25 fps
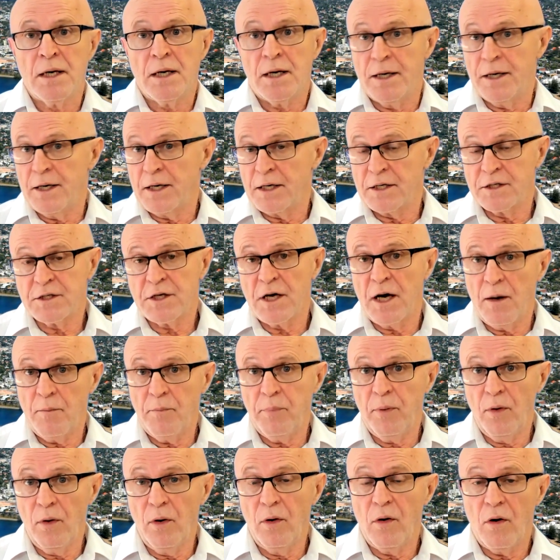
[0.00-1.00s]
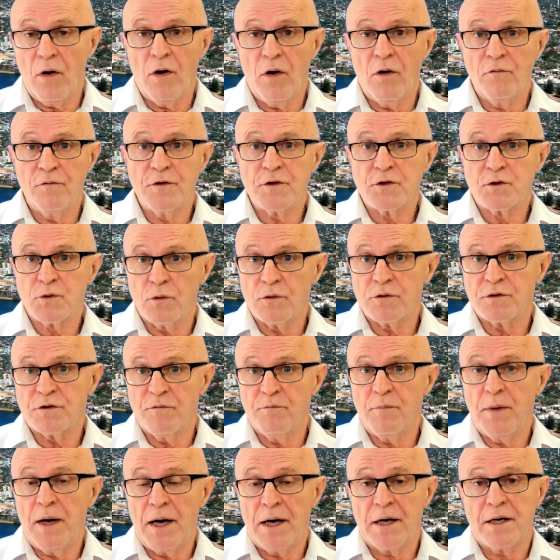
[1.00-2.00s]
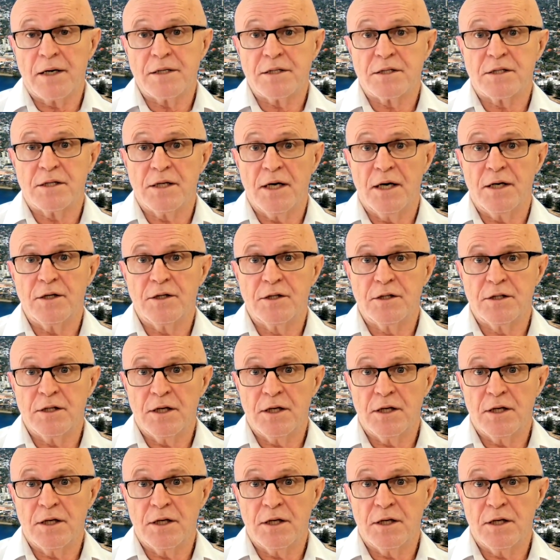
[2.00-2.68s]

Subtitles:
An example of the sorts of markets that